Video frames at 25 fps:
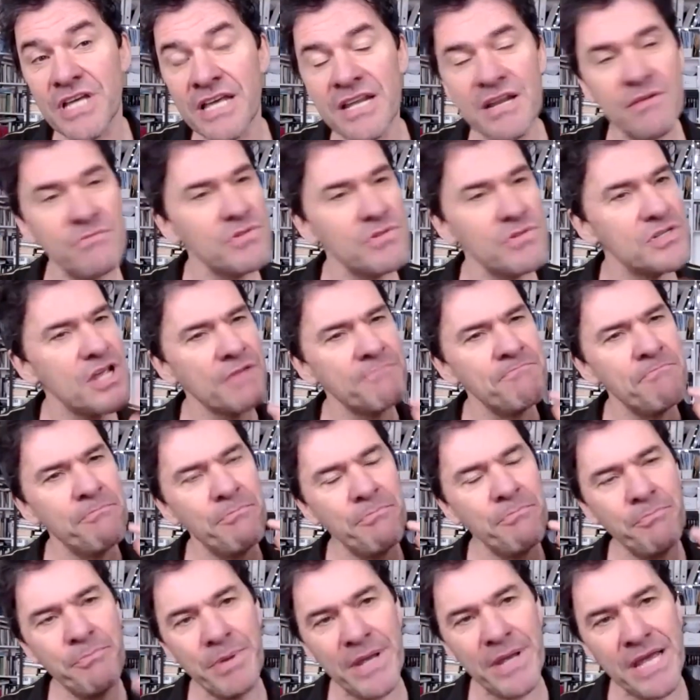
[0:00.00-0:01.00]
And it was a
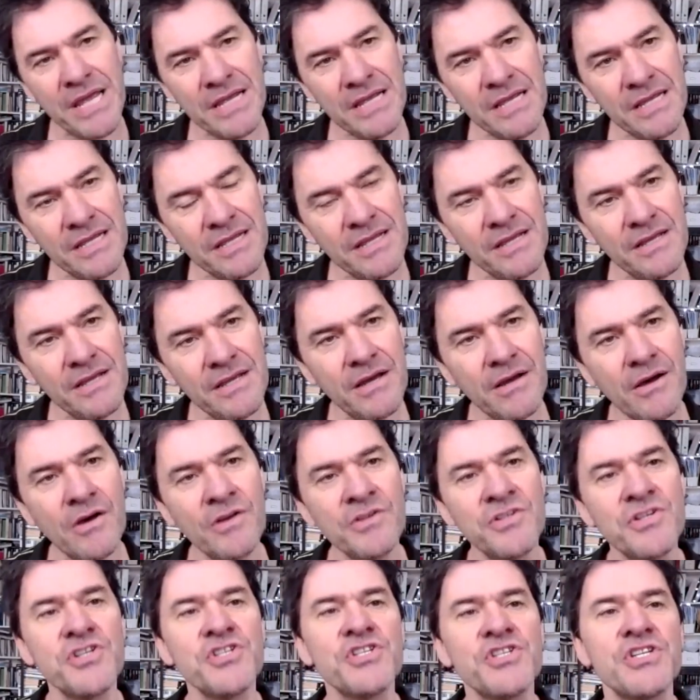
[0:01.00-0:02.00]
big
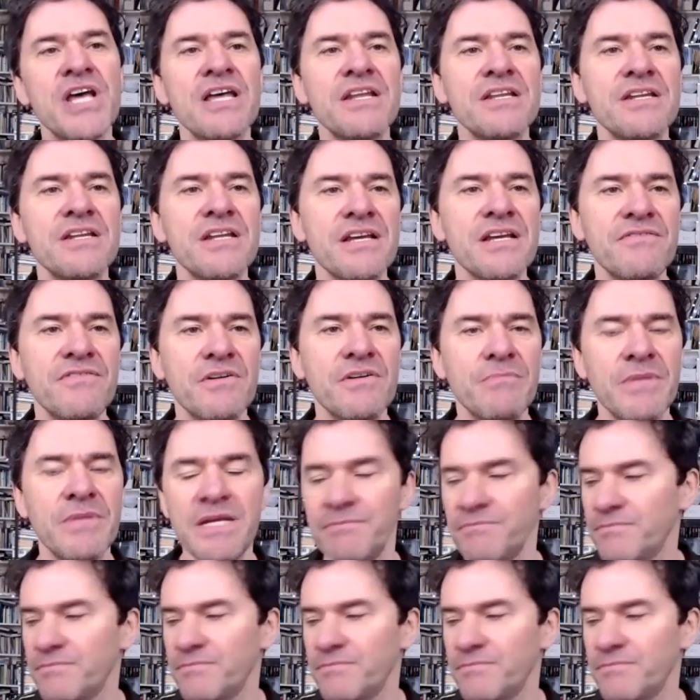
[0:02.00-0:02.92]
understanding for me.